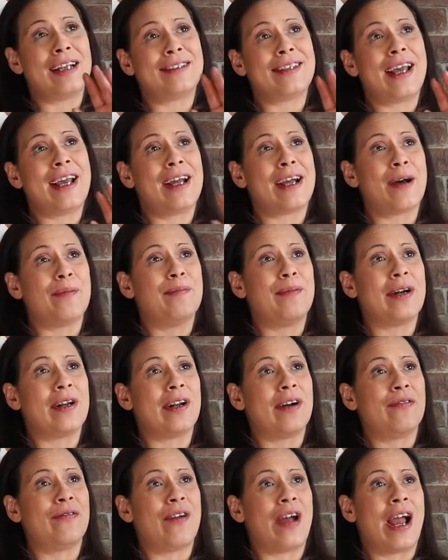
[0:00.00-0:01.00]
take a bit
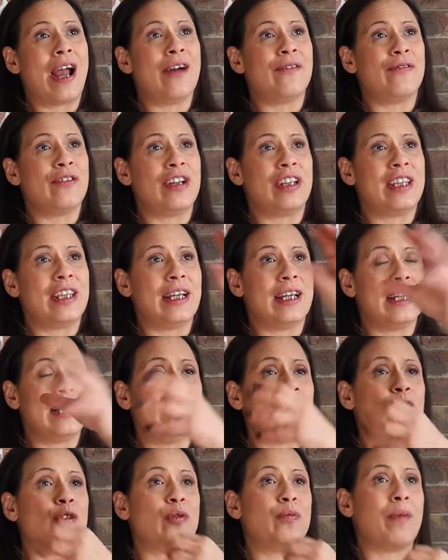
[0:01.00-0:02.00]
of everything
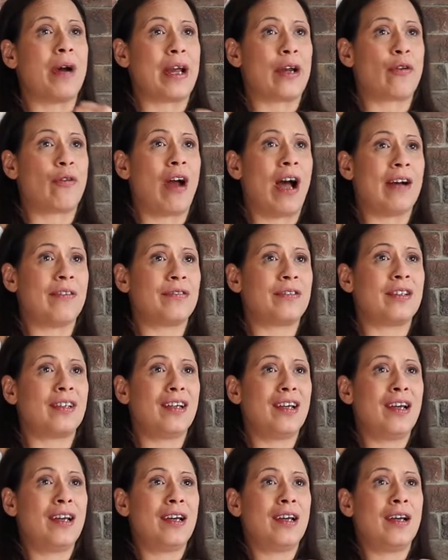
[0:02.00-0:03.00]
into my craft.
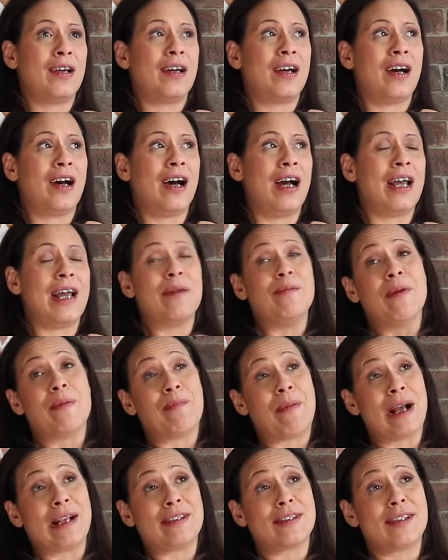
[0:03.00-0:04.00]
I am a
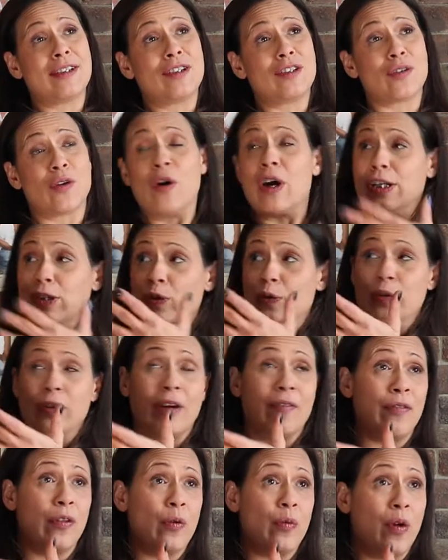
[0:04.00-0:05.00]
Pisces, so I do
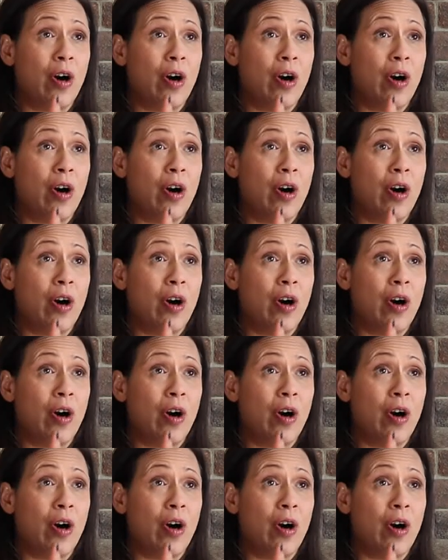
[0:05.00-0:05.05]
love the